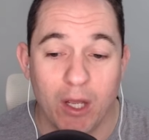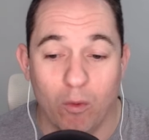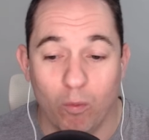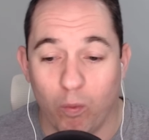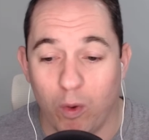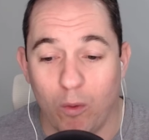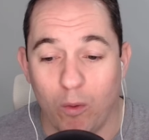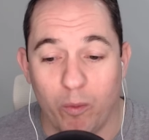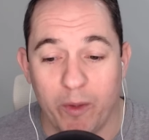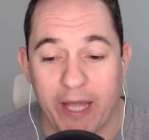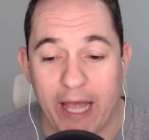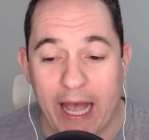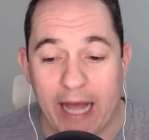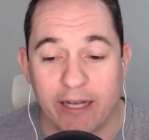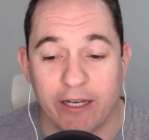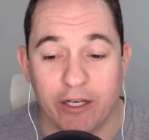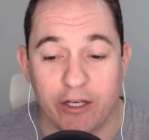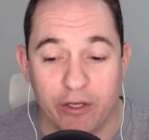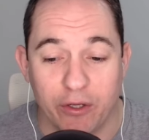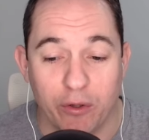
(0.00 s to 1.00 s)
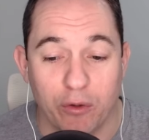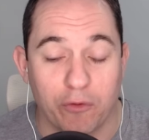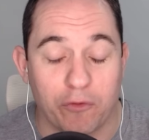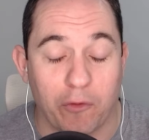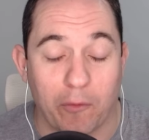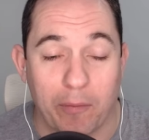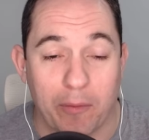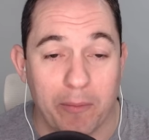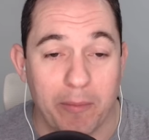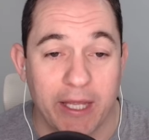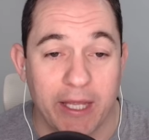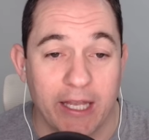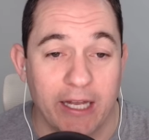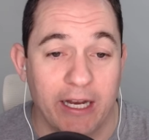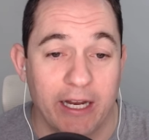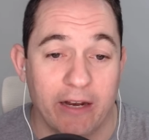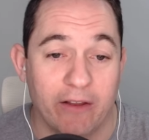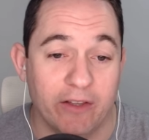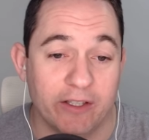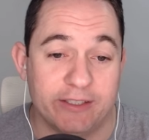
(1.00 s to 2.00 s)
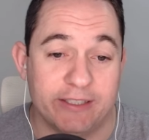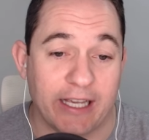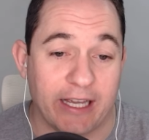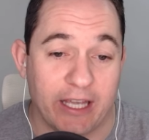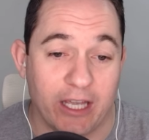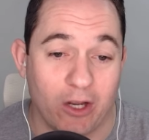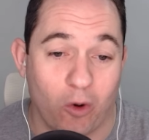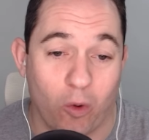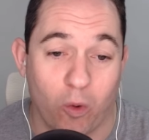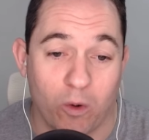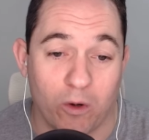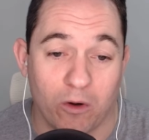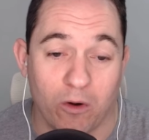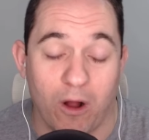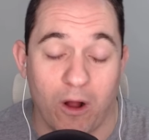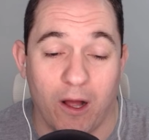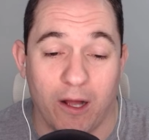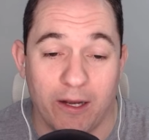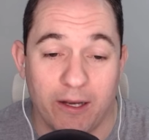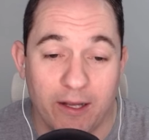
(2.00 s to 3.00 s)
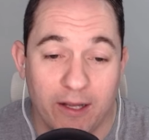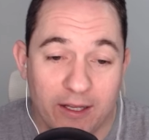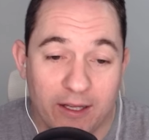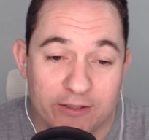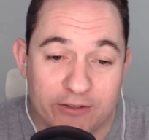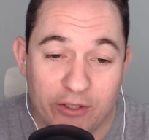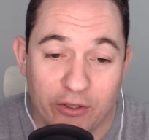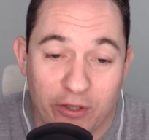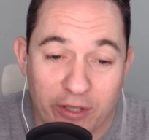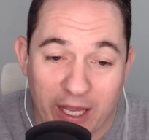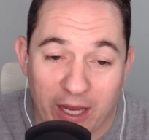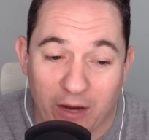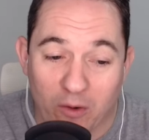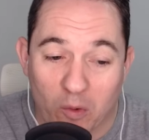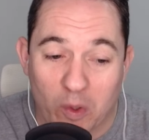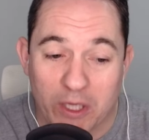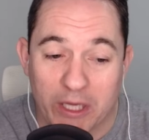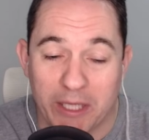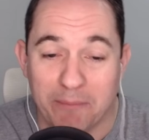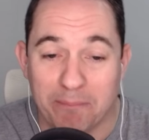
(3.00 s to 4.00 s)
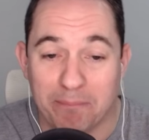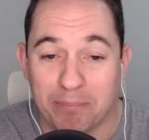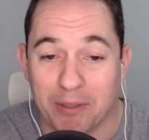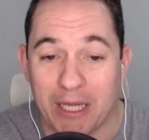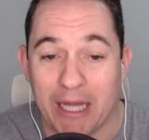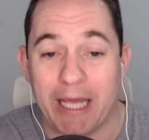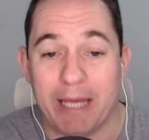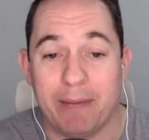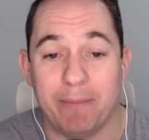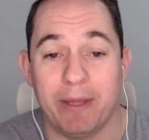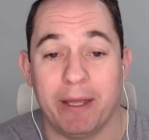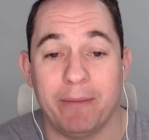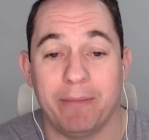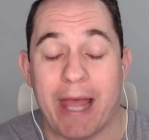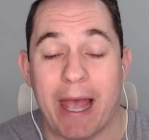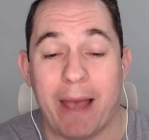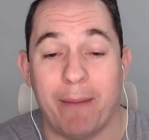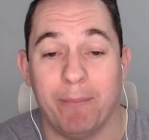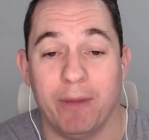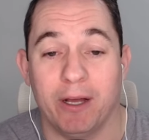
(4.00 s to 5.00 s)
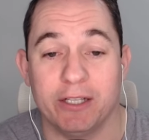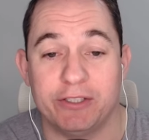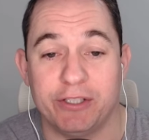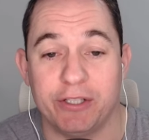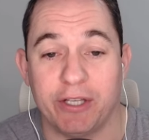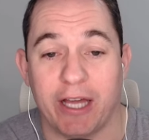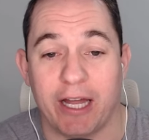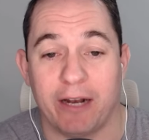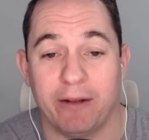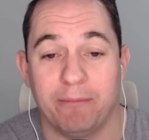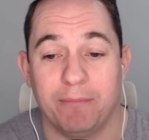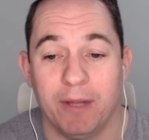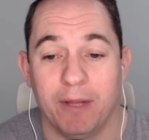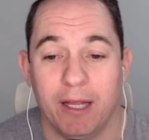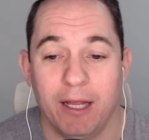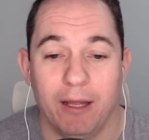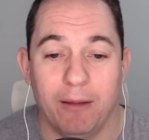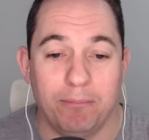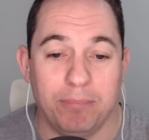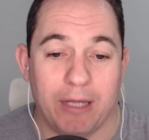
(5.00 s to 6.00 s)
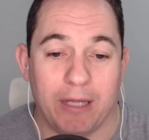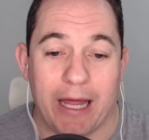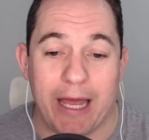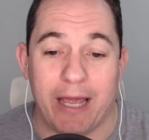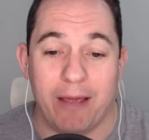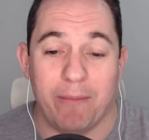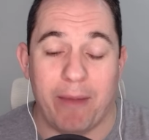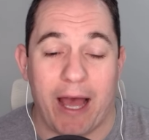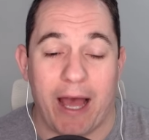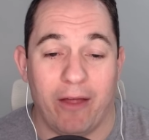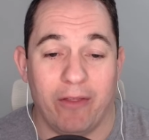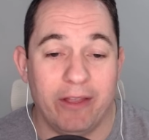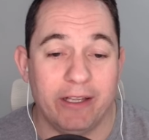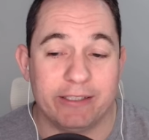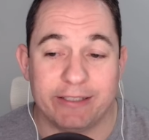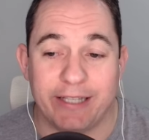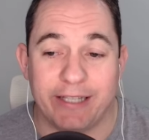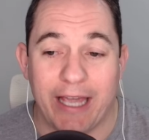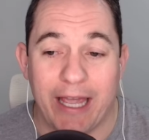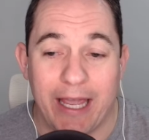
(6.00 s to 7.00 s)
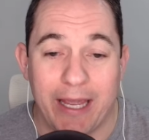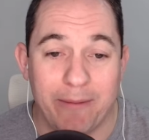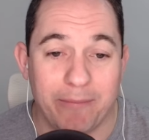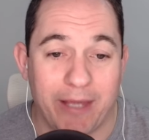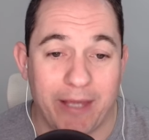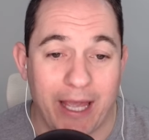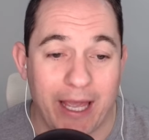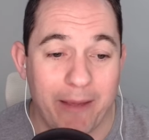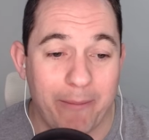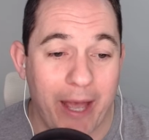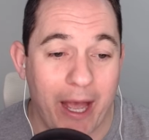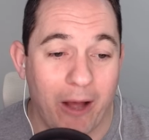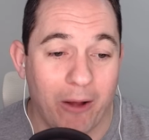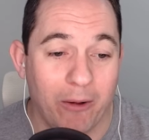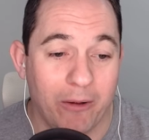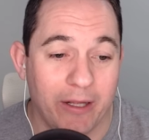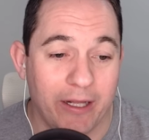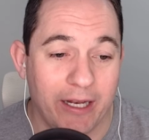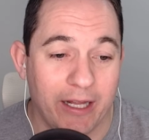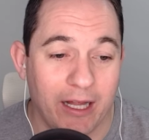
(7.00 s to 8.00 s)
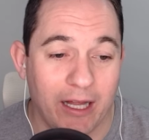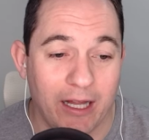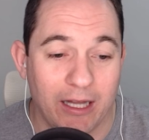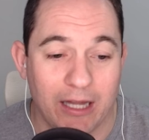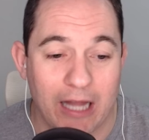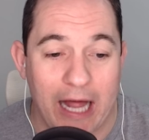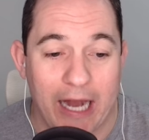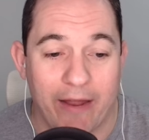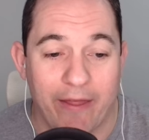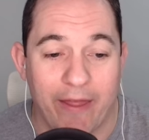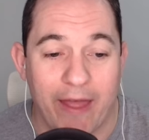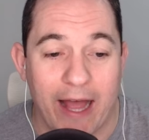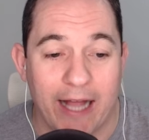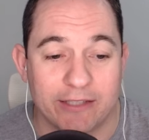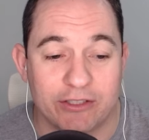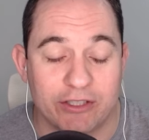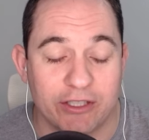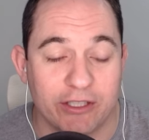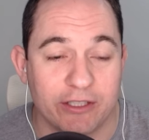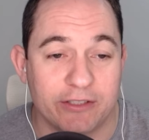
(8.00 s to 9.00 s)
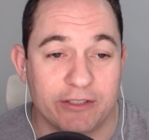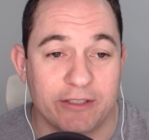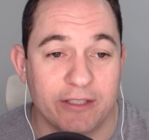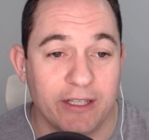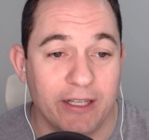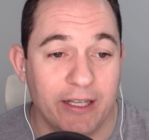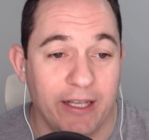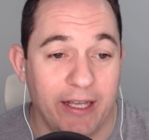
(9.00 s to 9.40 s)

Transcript: what we had to do from the beginning of the second quarter on. So you can't really blame him that much. You got to blame how this game came out. And a lot of that's just,